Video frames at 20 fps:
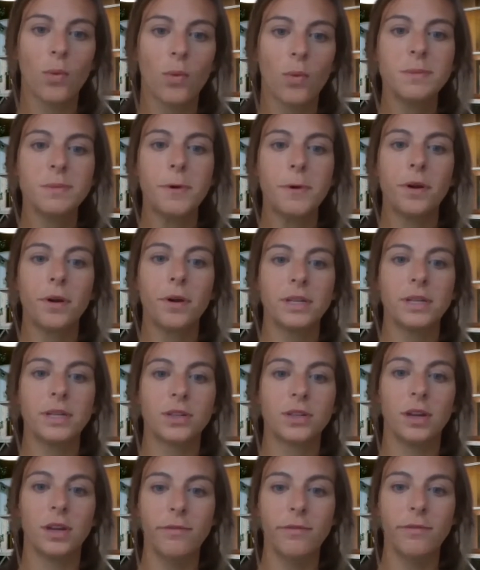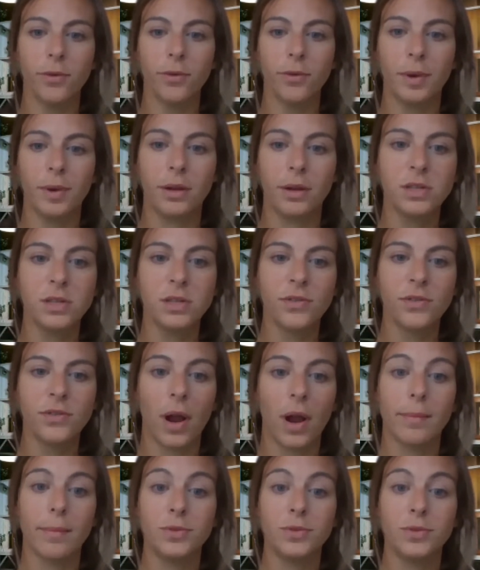A respirator is good for reuse
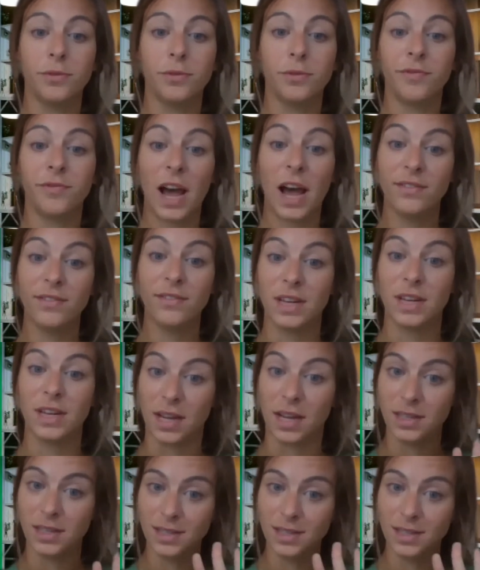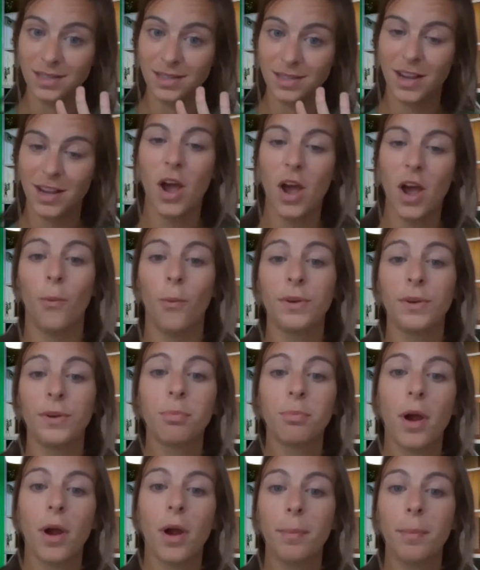for up to 5 days with
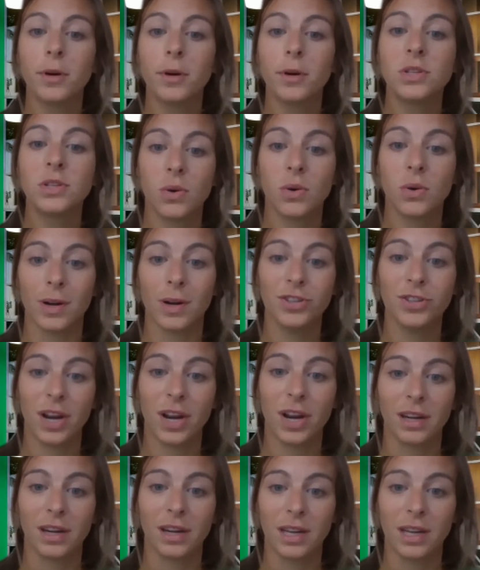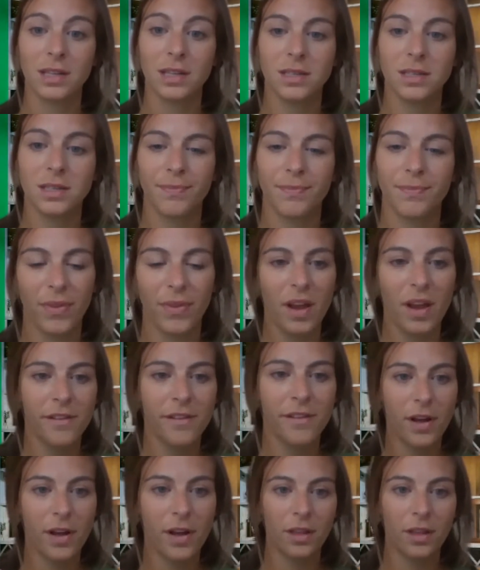the proper storage techniques.
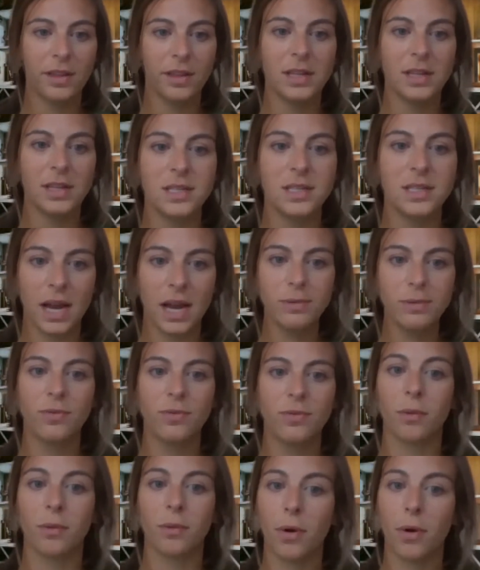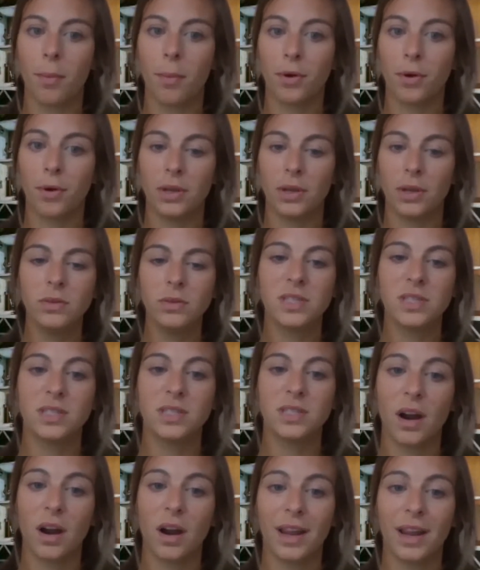Follow these steps for the proper use,
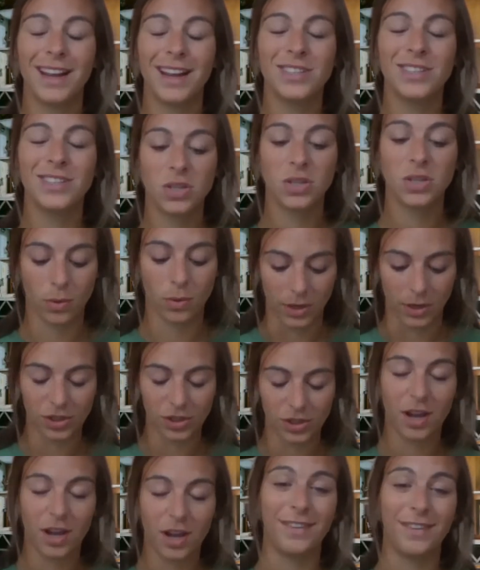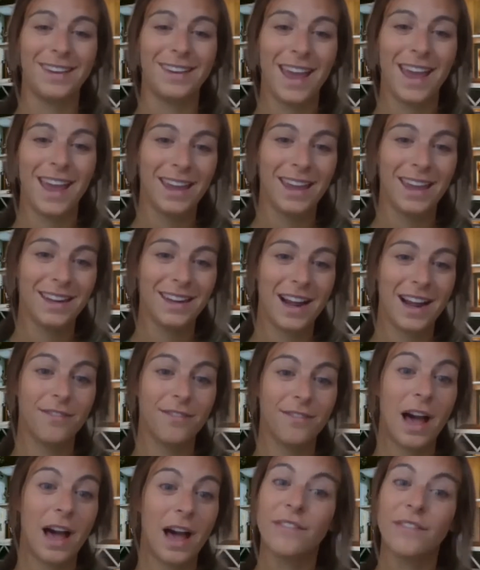donning, and storage of a
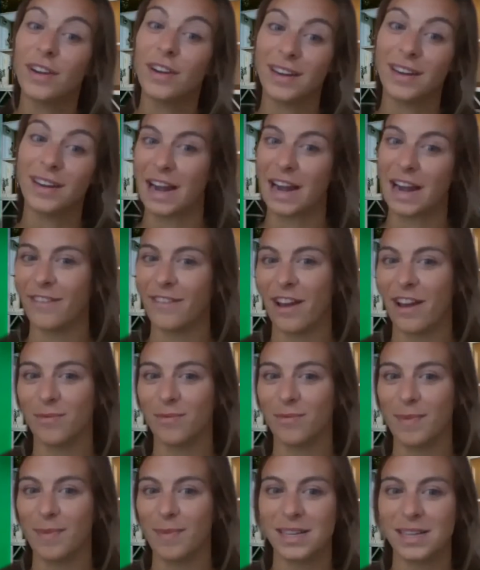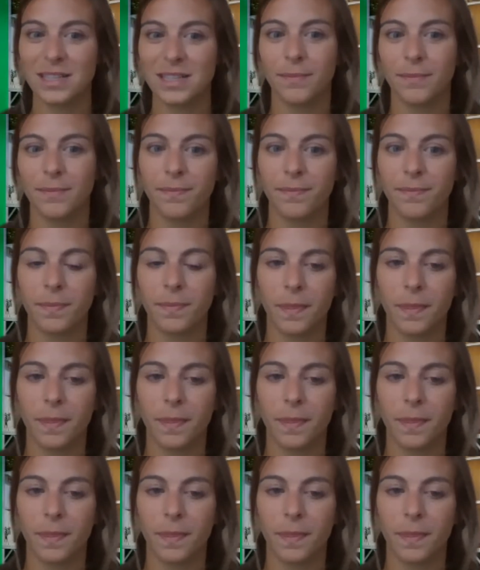KN95 or N95 mask.